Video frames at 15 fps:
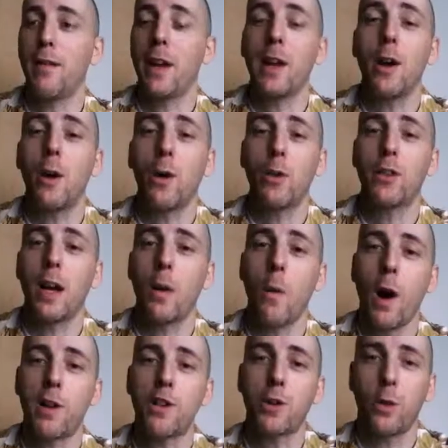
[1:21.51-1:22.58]

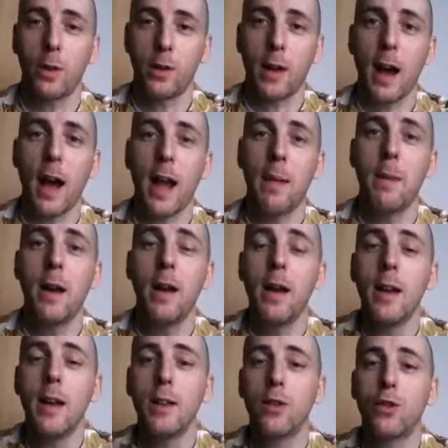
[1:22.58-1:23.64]
So
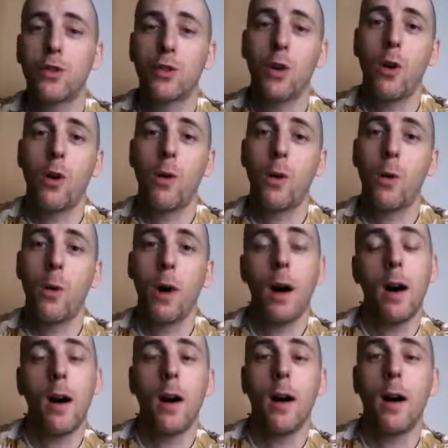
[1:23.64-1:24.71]
I'm gonna do one myself right
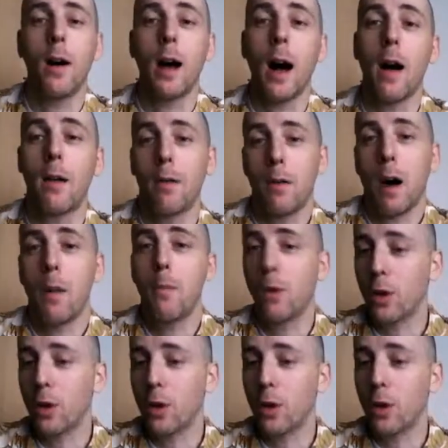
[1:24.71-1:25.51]
now. So let's start.